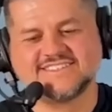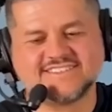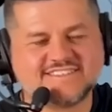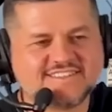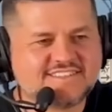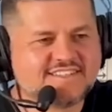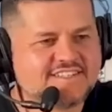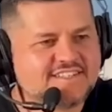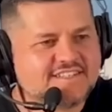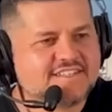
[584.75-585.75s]

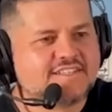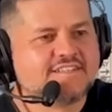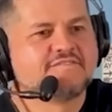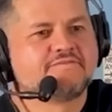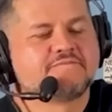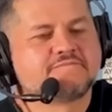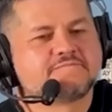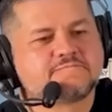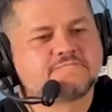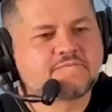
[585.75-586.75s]

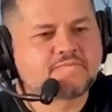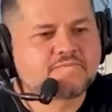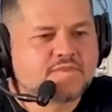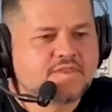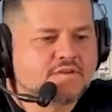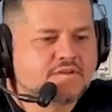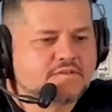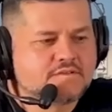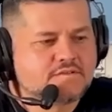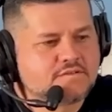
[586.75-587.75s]

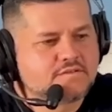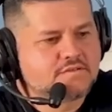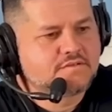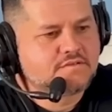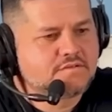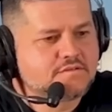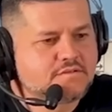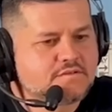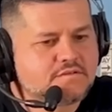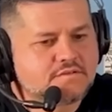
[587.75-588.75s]

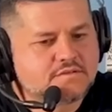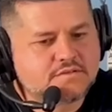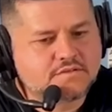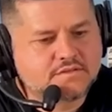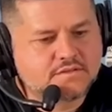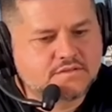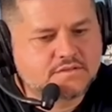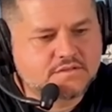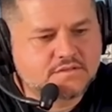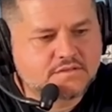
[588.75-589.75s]

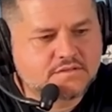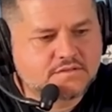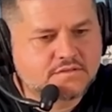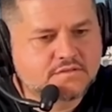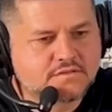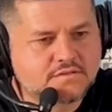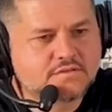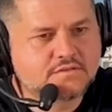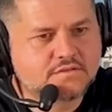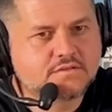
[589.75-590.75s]

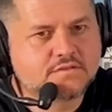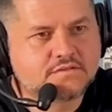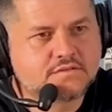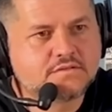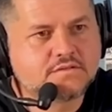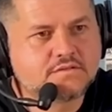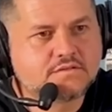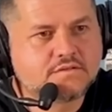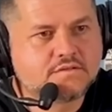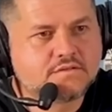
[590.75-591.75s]

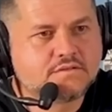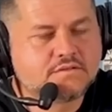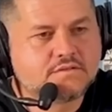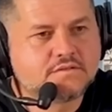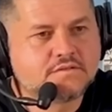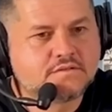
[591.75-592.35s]
(not speaking)